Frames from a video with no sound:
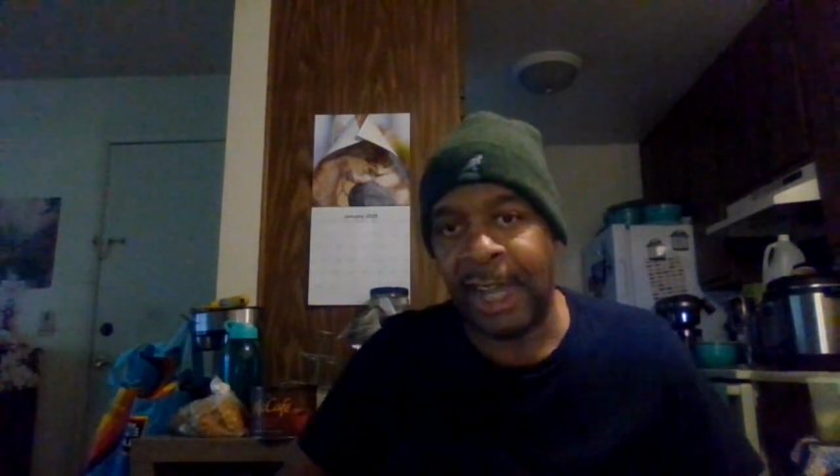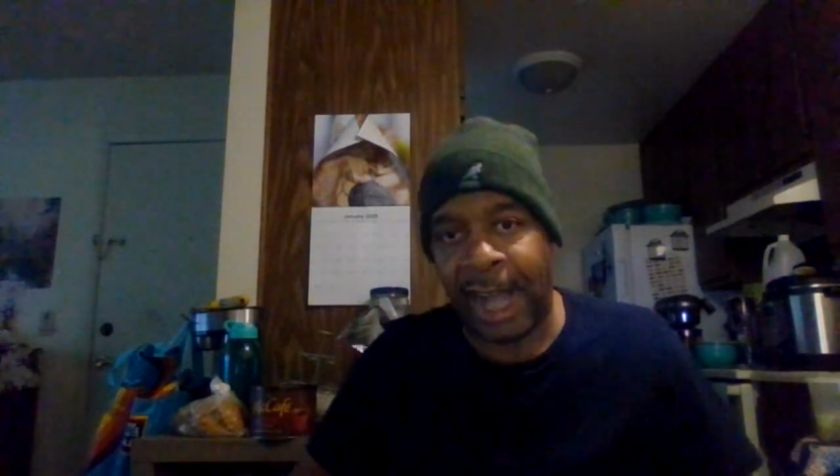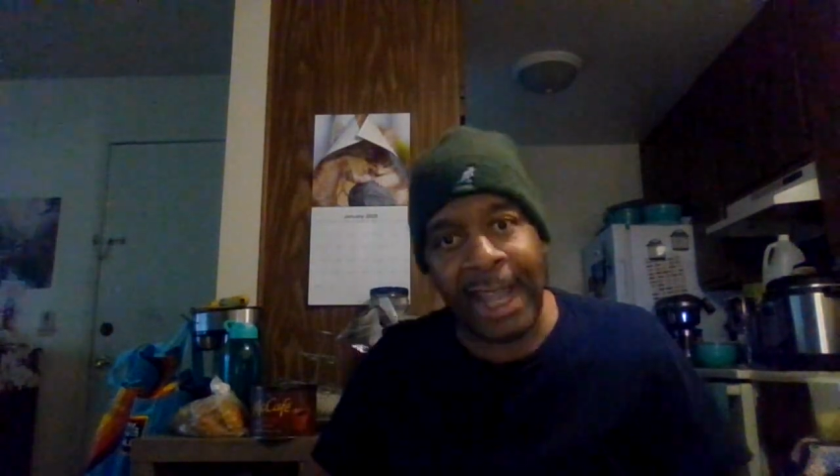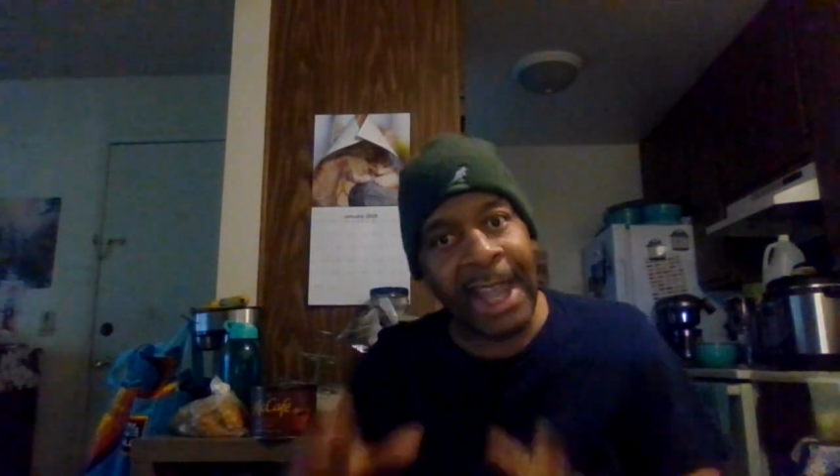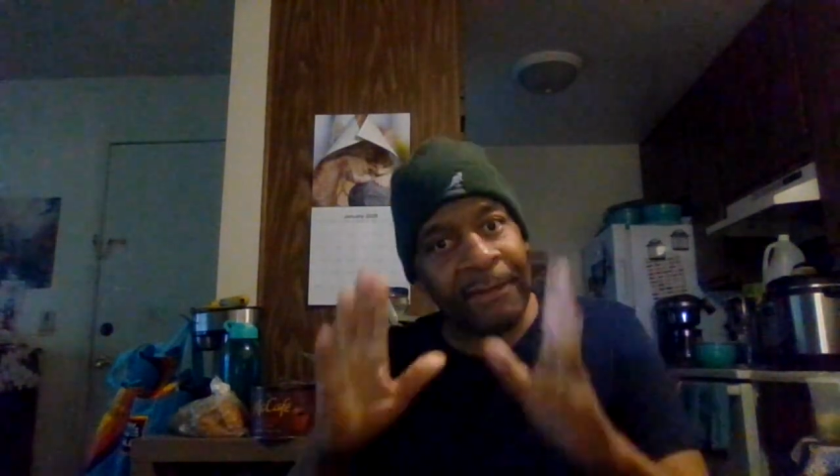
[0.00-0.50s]

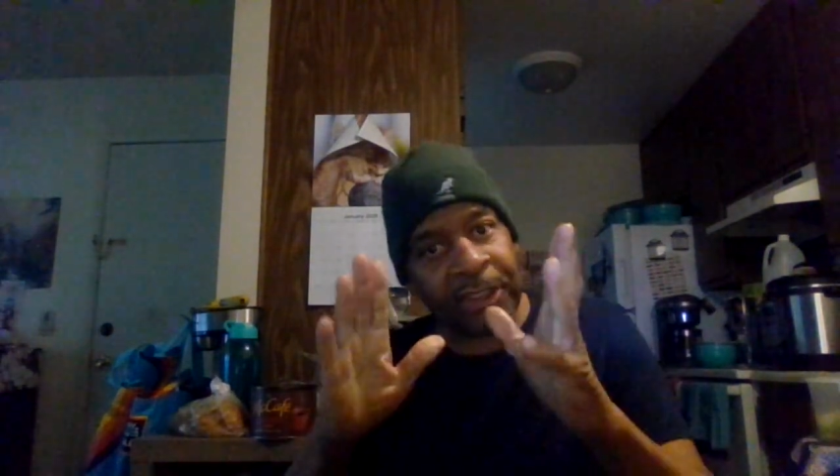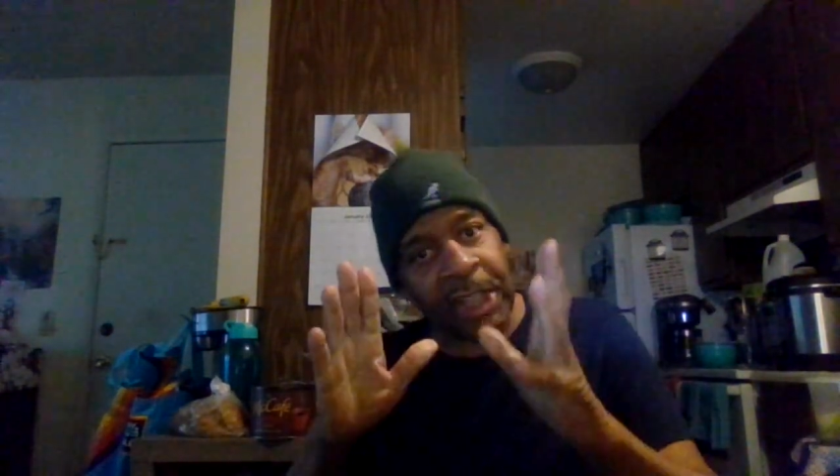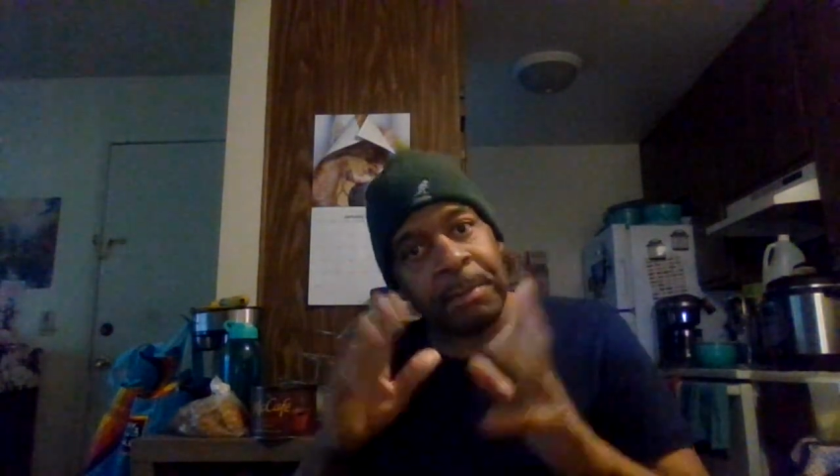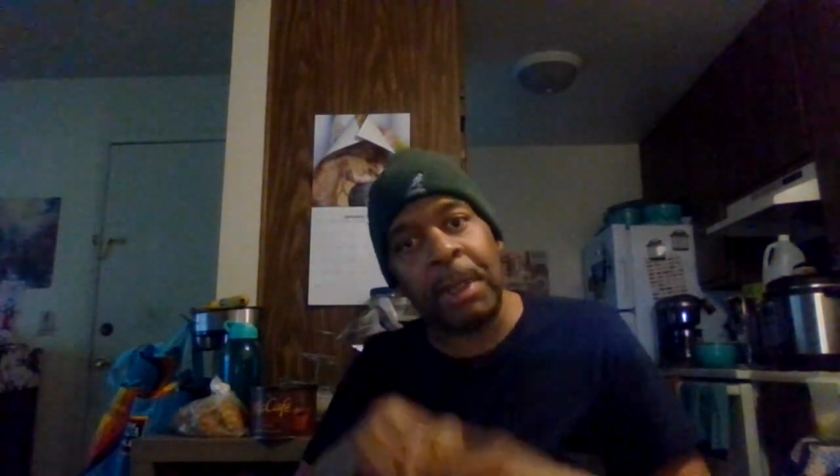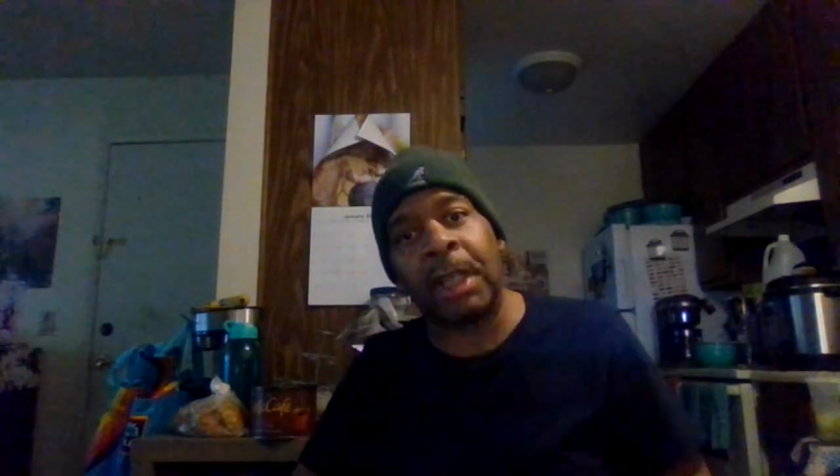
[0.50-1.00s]
I have
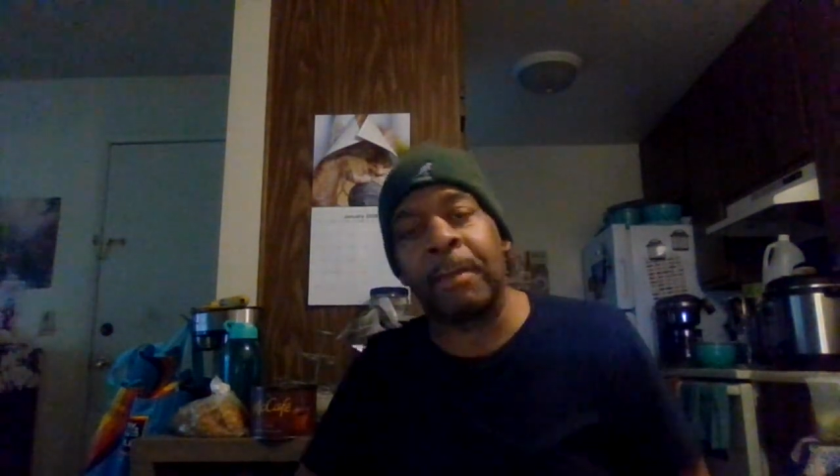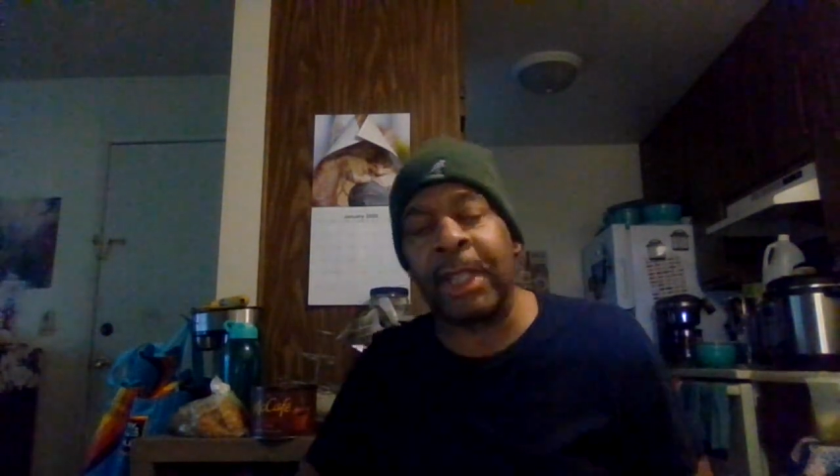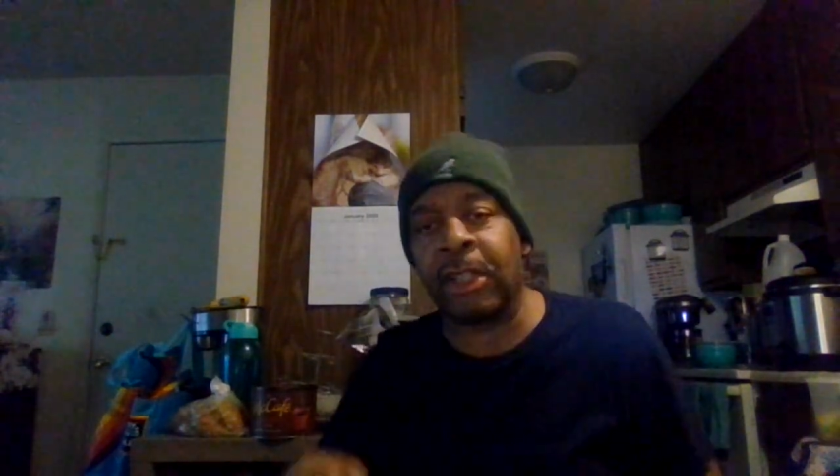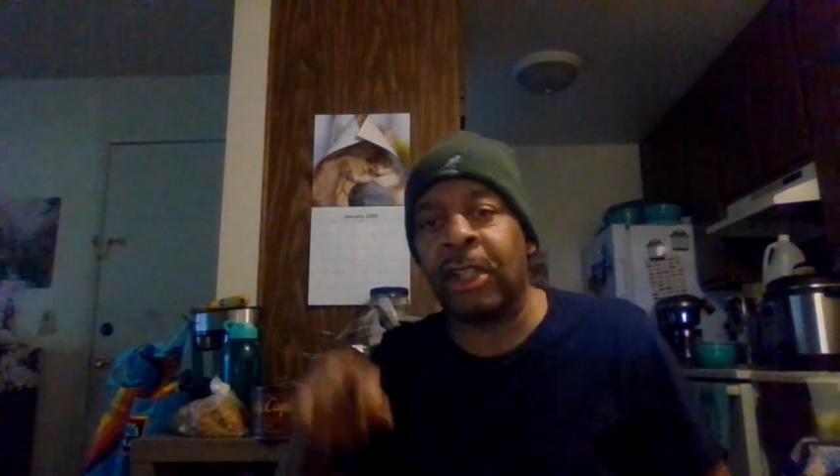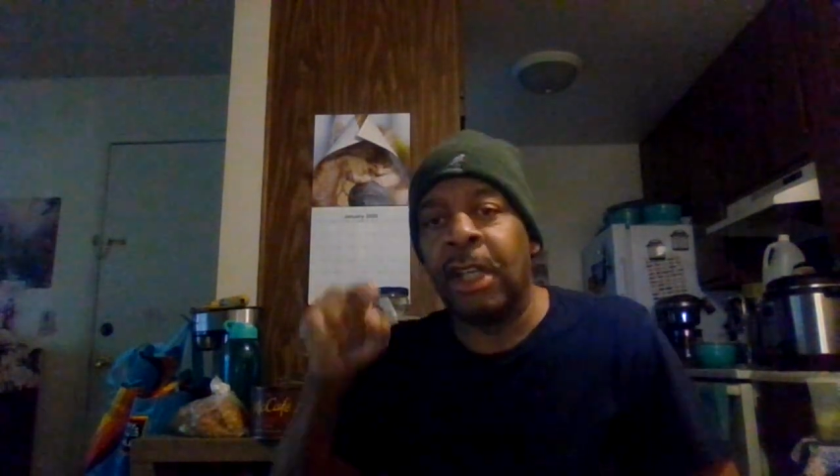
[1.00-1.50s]
10
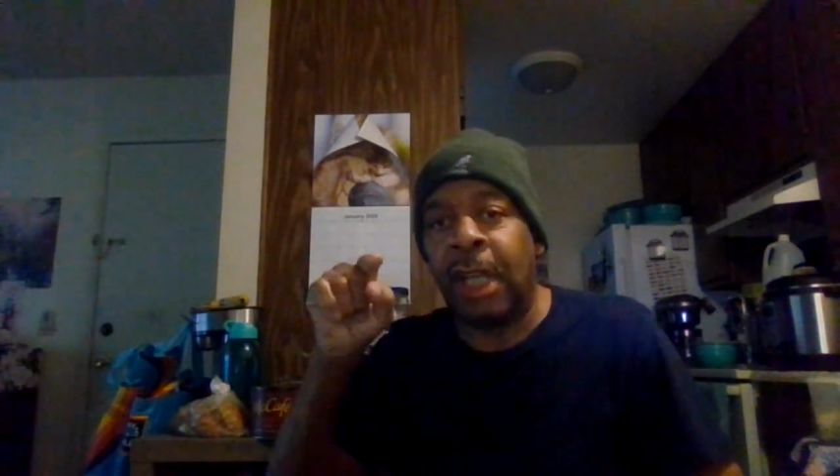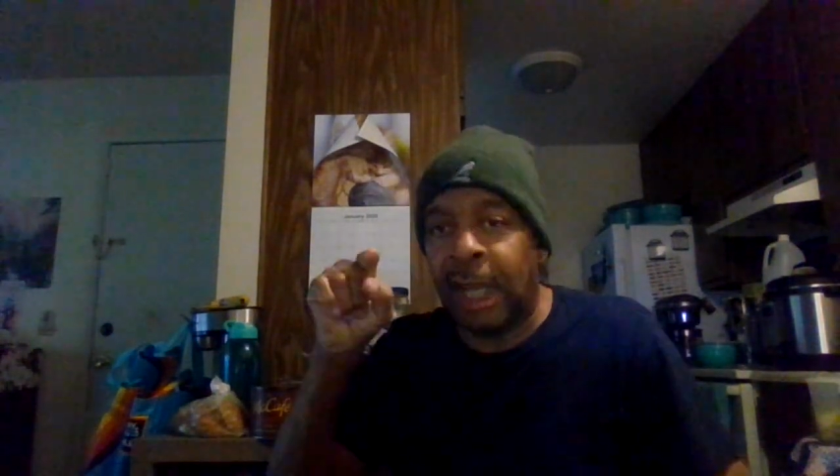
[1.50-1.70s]
millimeter,